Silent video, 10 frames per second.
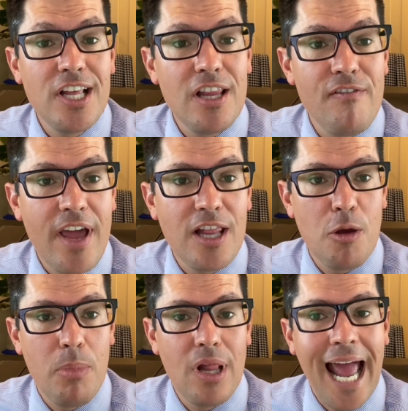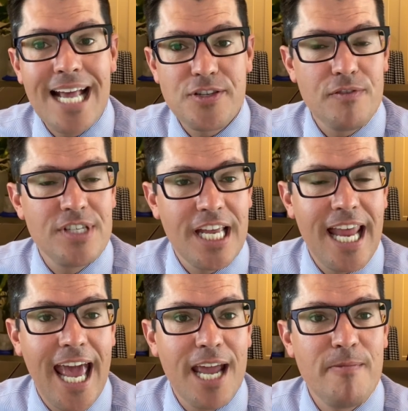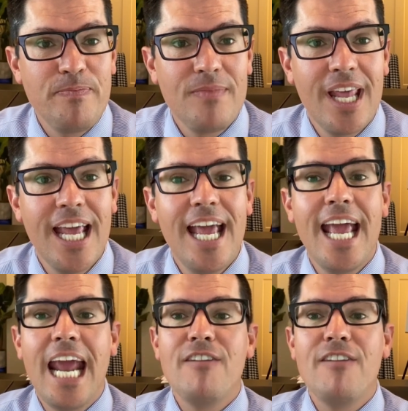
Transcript: available as of today. In